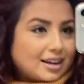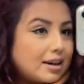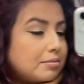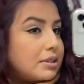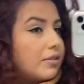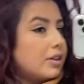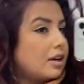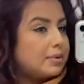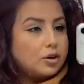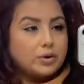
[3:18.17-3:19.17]
I'm definitely
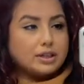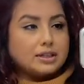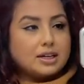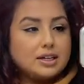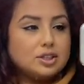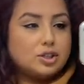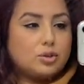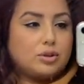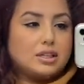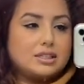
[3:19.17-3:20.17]
gonna be going to
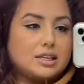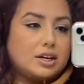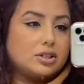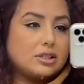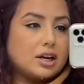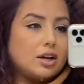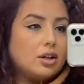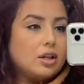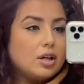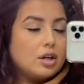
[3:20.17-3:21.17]
this
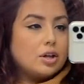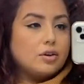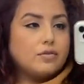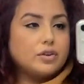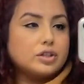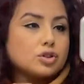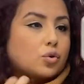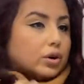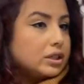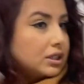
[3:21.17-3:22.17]
hairstyle for this
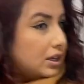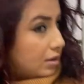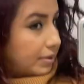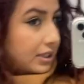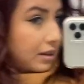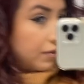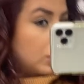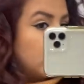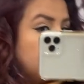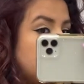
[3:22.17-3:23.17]
quarantine because I
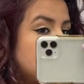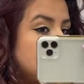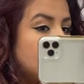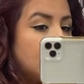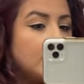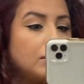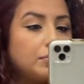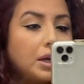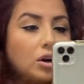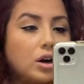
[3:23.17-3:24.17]
feel braids like
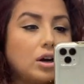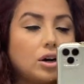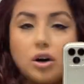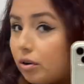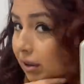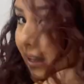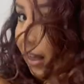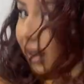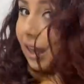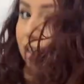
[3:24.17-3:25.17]
make your hair grow,
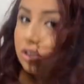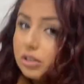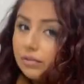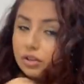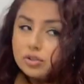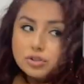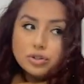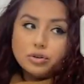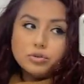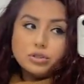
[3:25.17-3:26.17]
and it just feels
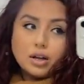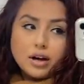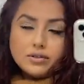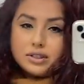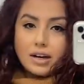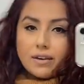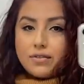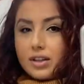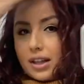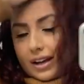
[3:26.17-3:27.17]
so soft, and I
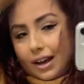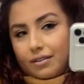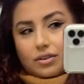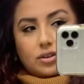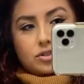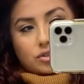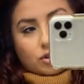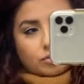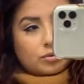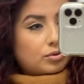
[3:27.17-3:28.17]
feel so
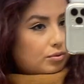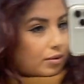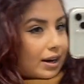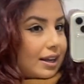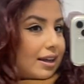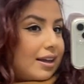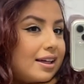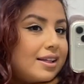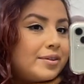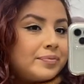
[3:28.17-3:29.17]
ready
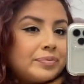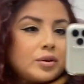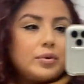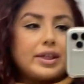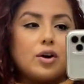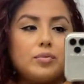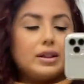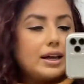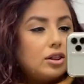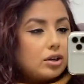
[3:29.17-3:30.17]
without
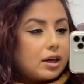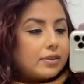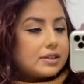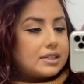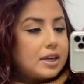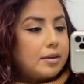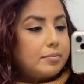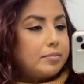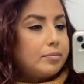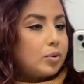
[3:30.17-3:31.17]
like looking the
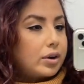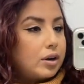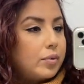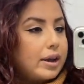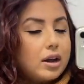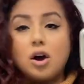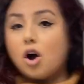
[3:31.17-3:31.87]
same boring way.